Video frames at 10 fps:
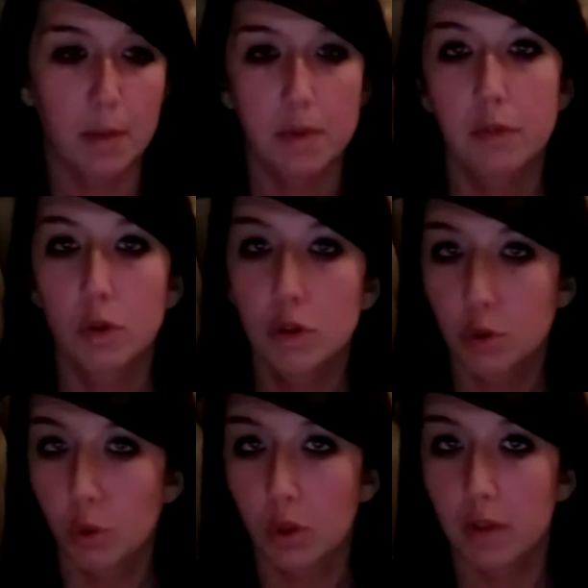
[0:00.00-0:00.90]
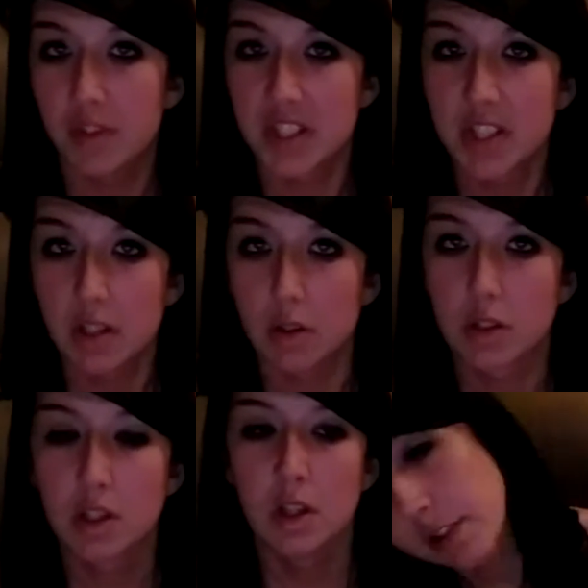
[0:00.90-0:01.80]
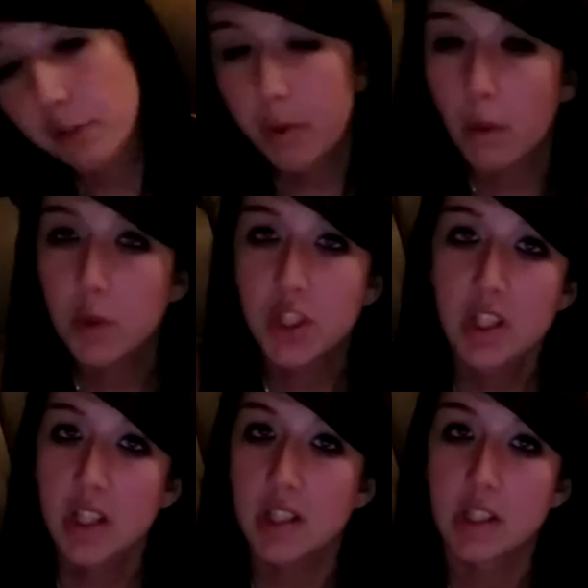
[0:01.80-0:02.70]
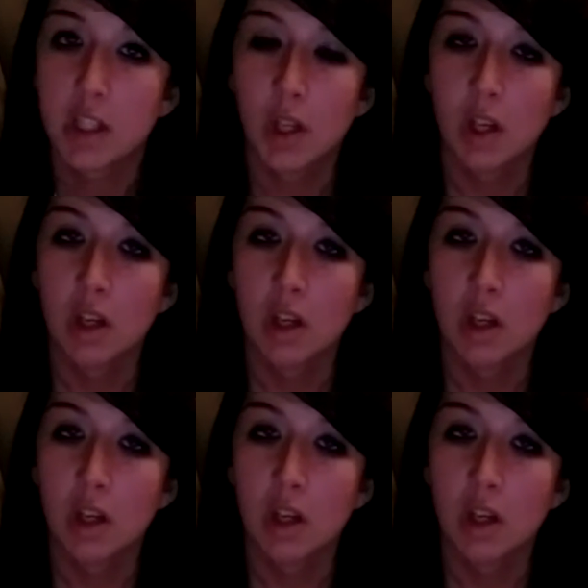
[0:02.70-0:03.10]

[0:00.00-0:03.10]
I'm in full control of the sales. Self-publishing is